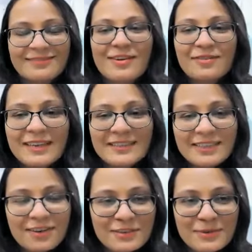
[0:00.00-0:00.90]
Well, thanks
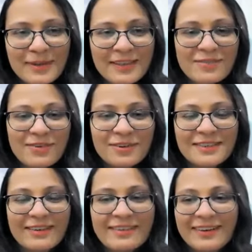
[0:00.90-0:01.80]
a lot, Shweta, for
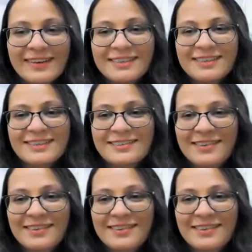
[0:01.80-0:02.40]
sharing it.